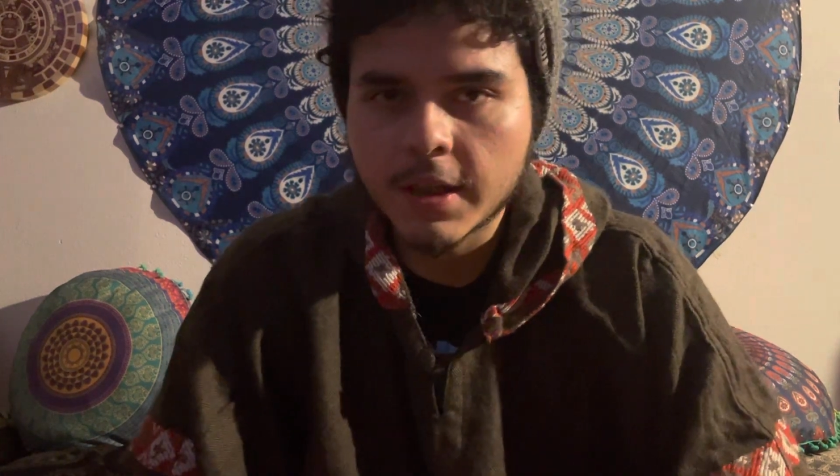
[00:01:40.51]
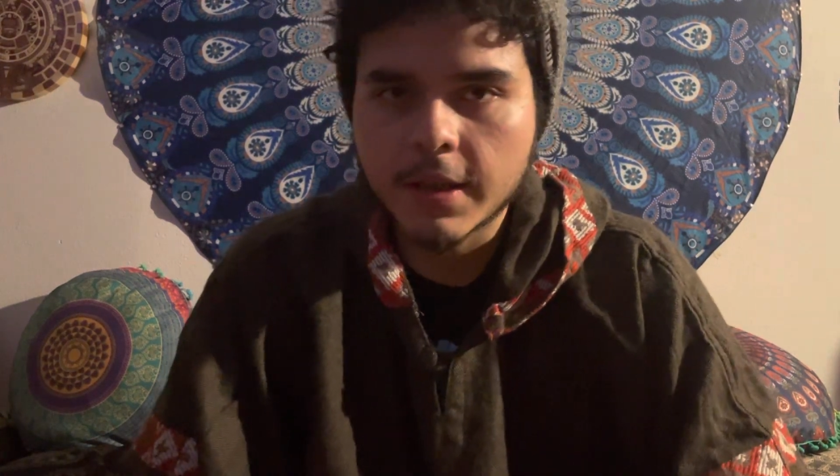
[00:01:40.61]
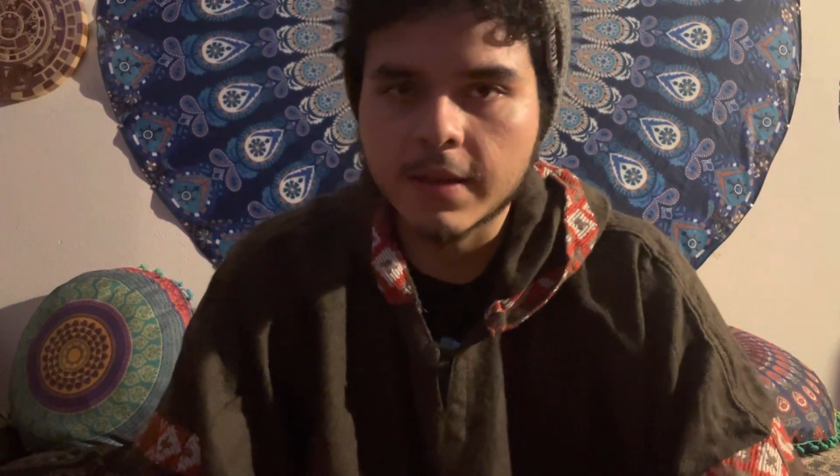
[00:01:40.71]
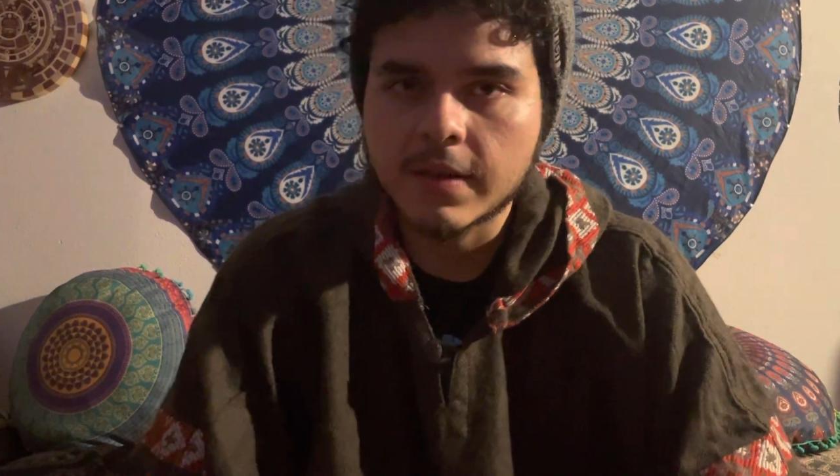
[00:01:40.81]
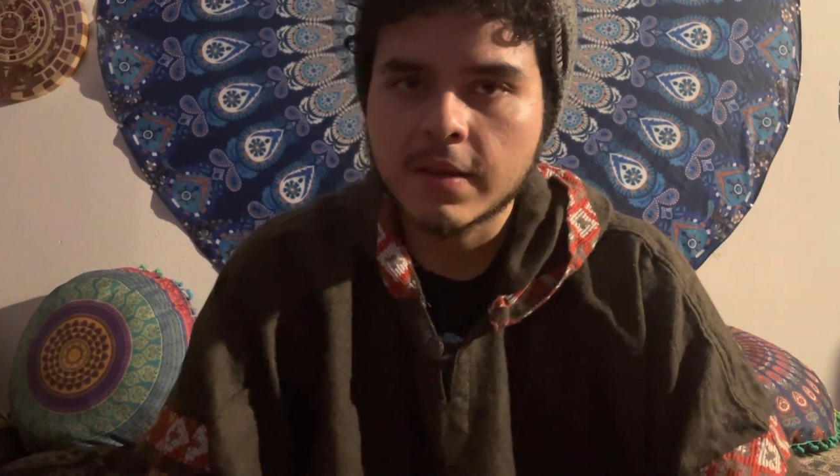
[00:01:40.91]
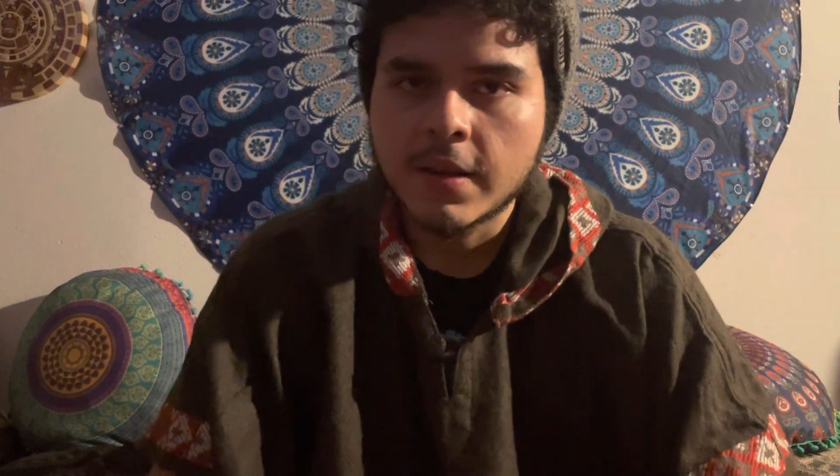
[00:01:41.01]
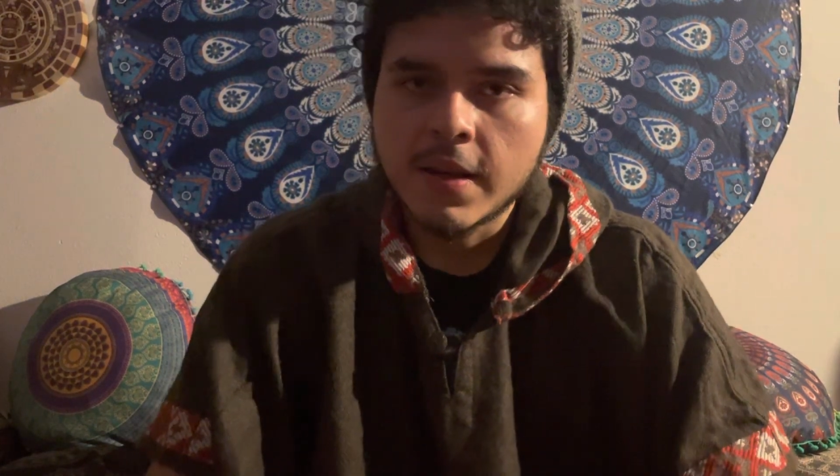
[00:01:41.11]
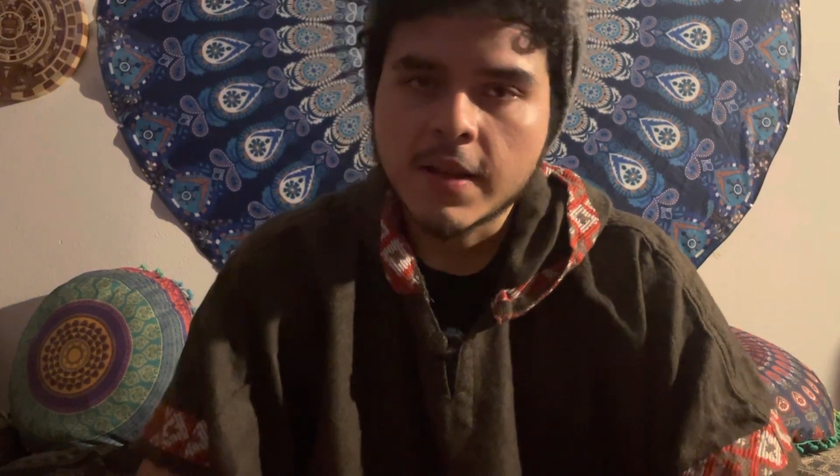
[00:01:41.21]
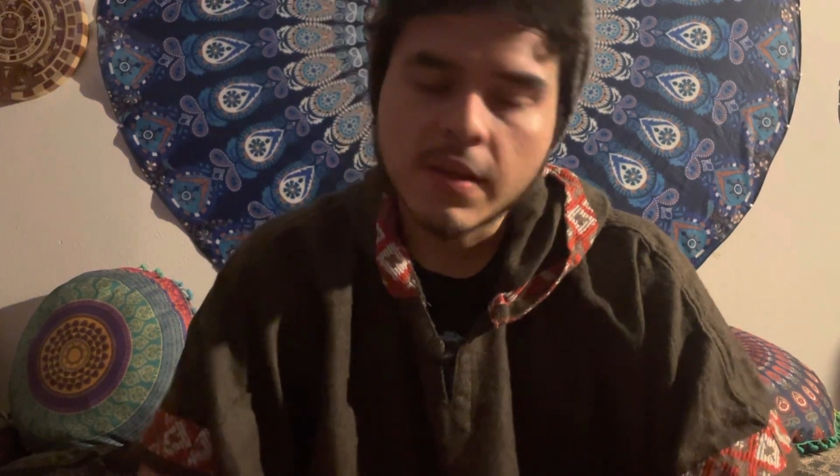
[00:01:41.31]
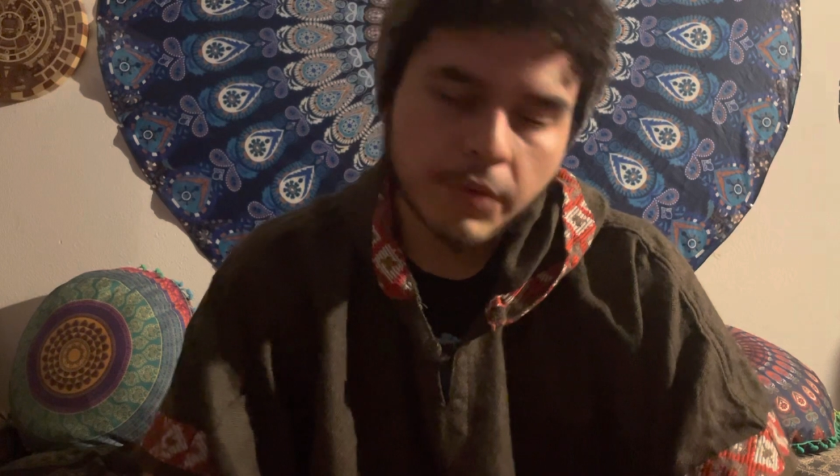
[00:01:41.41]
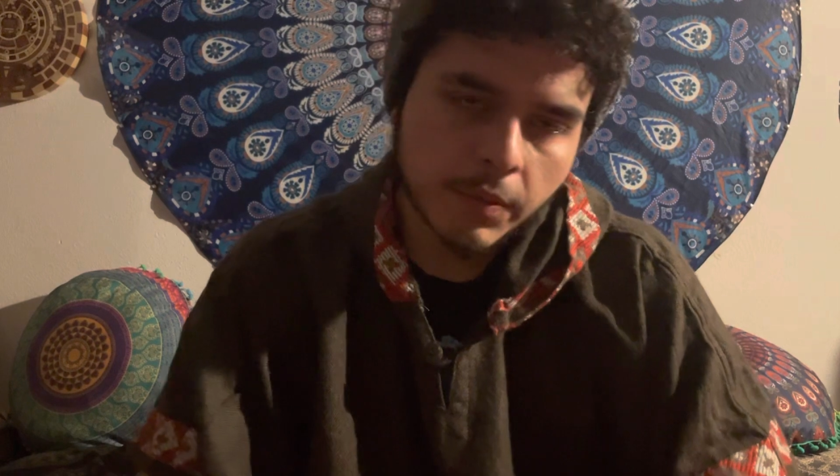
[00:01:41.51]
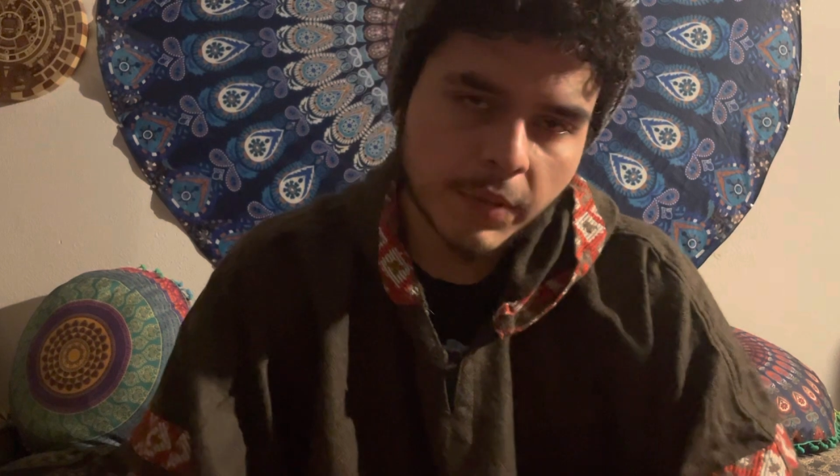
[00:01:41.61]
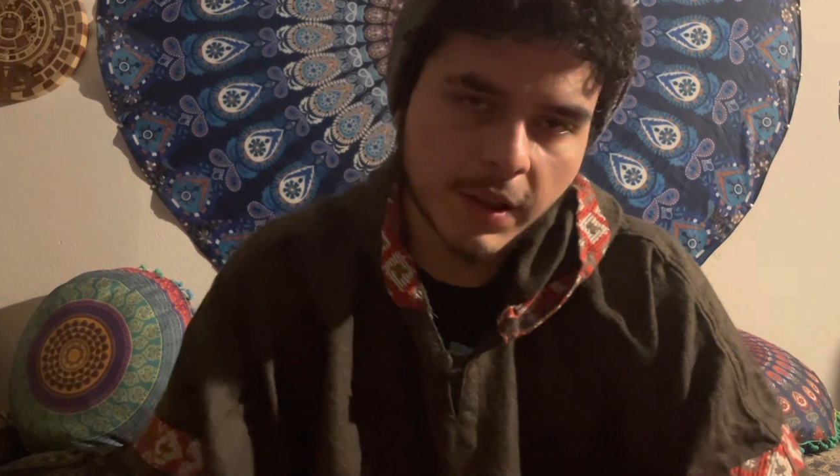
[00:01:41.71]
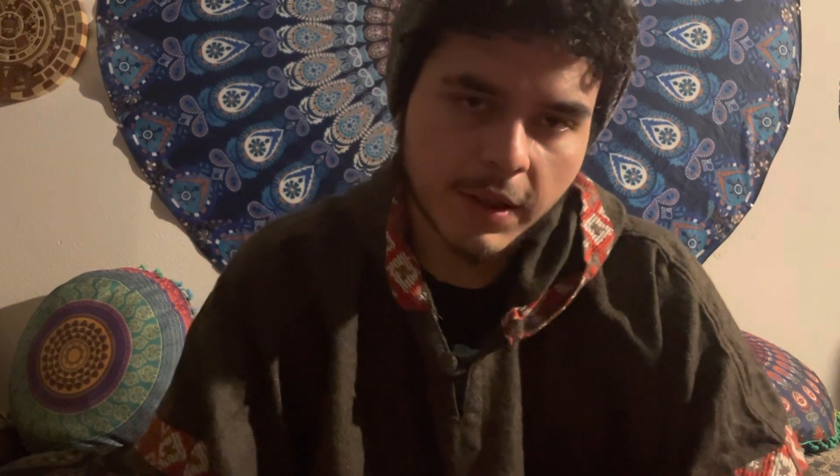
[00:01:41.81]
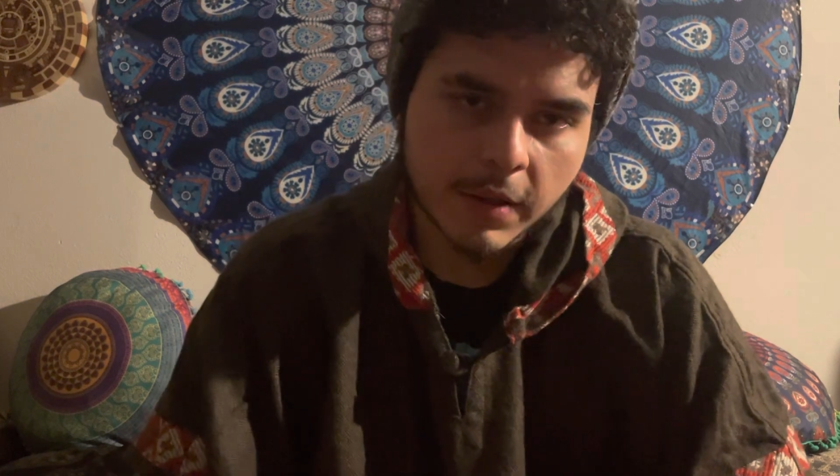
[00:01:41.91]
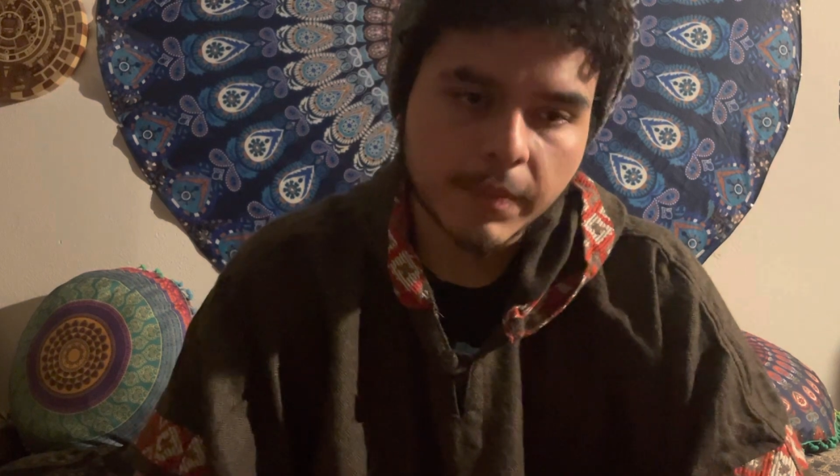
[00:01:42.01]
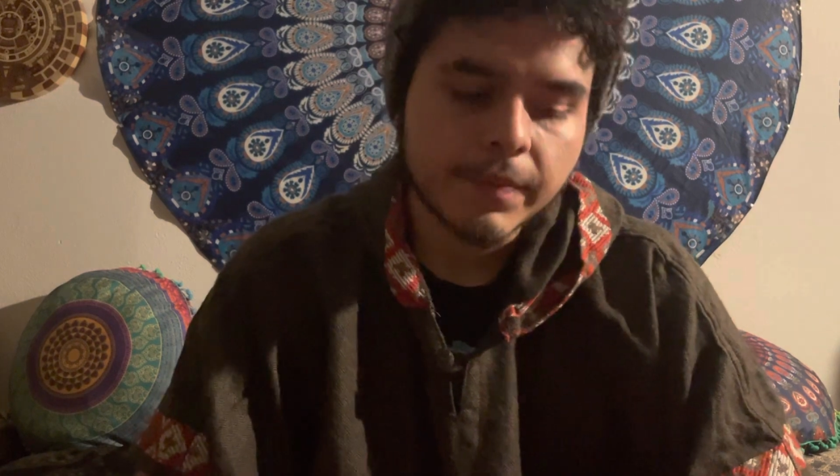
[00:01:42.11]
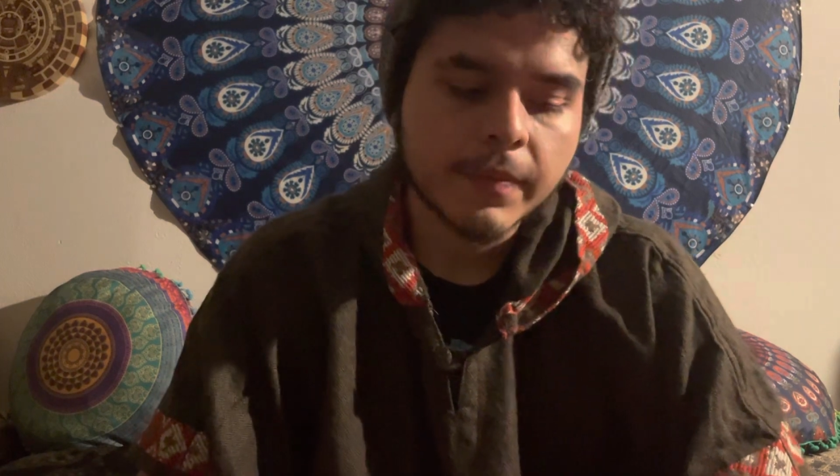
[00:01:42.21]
as something beneath him.